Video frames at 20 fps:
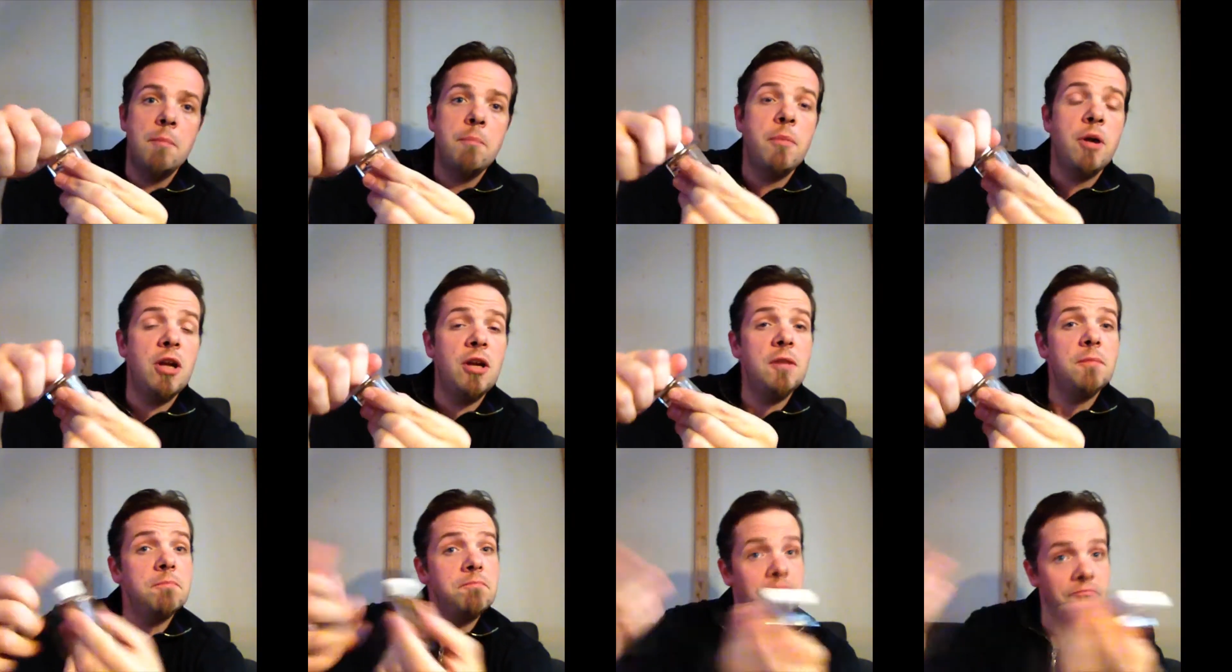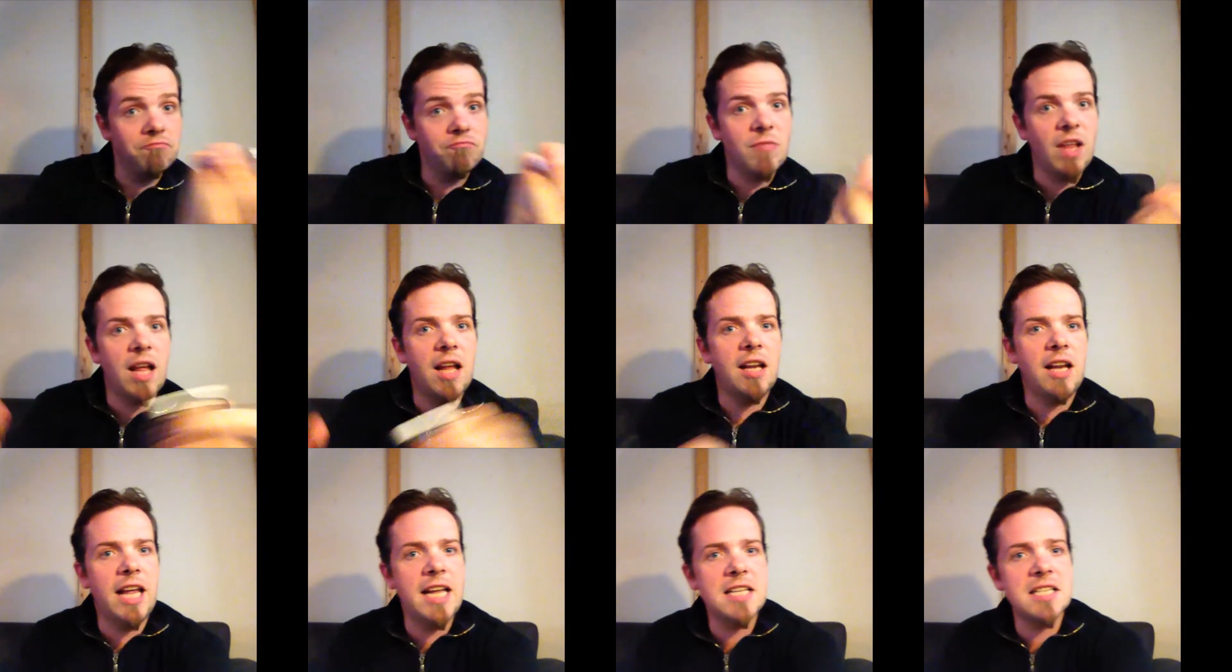But
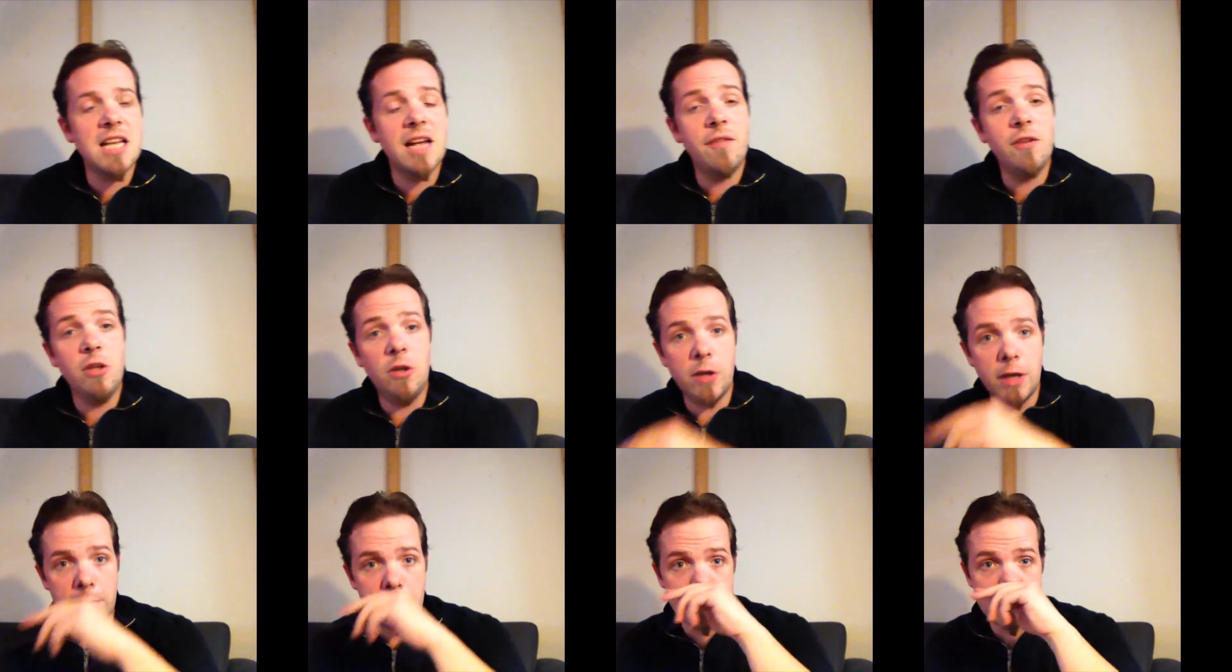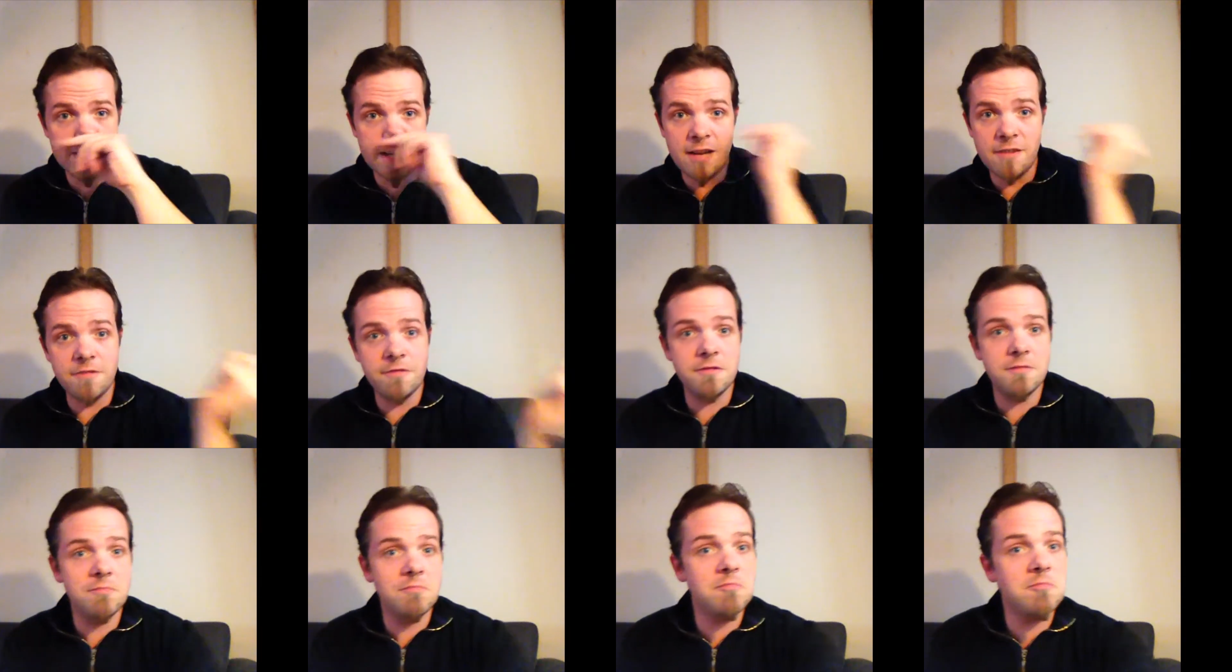let's have a look at the snuff
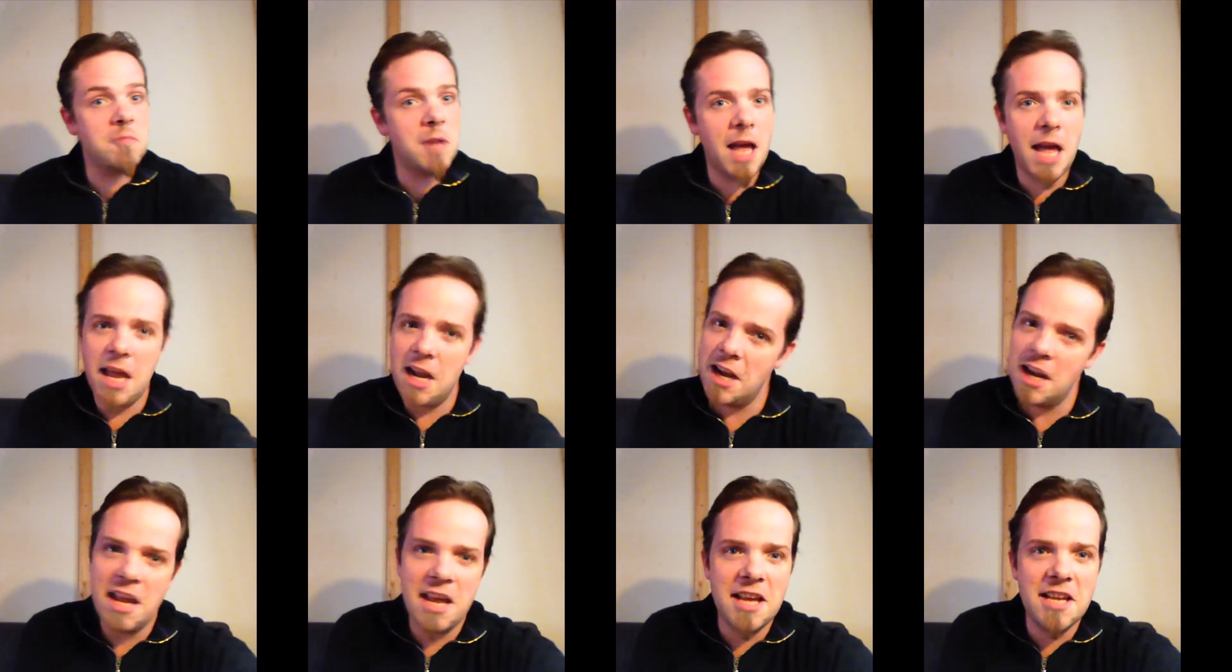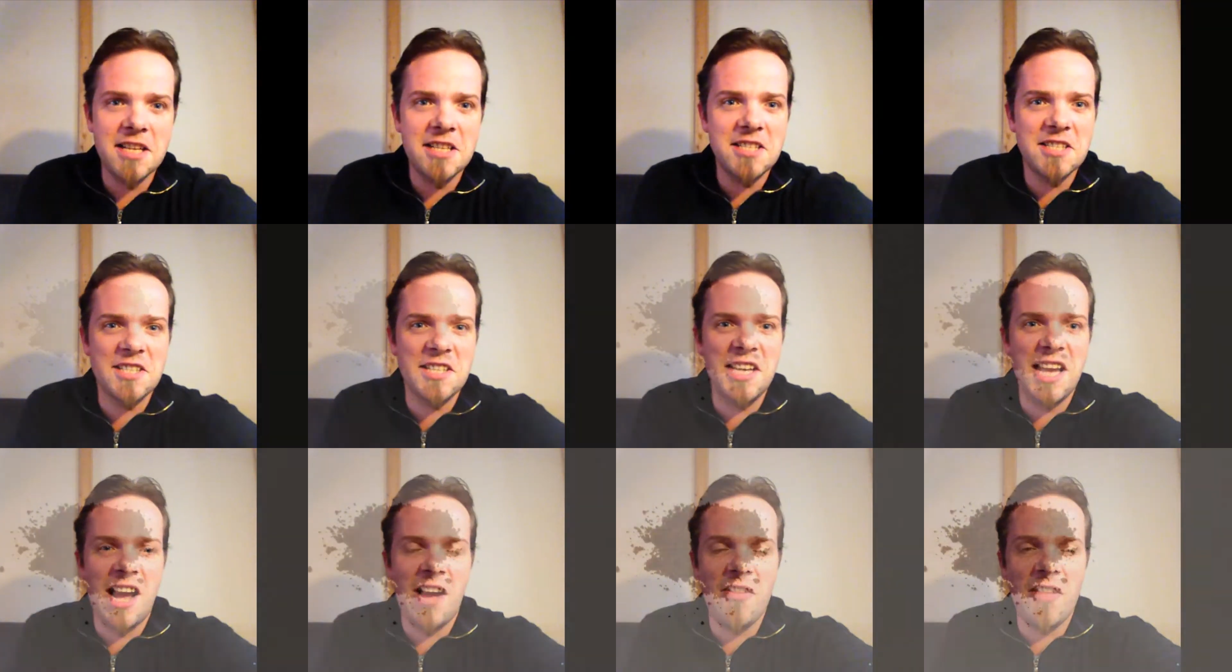and uh,
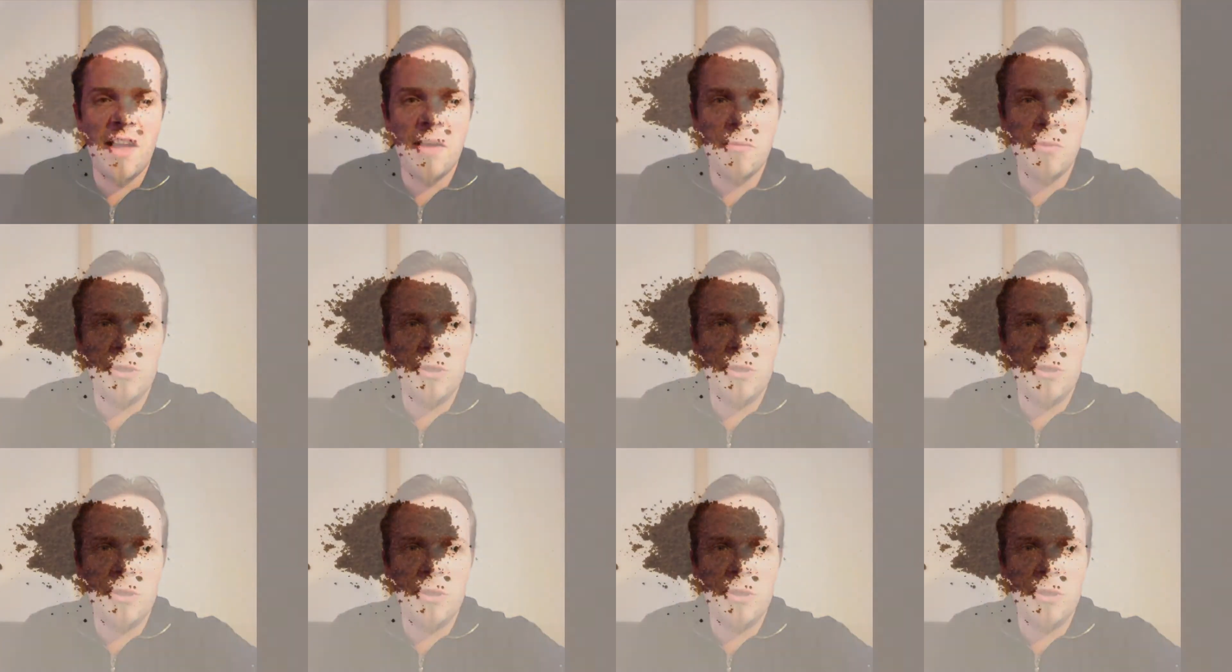see how that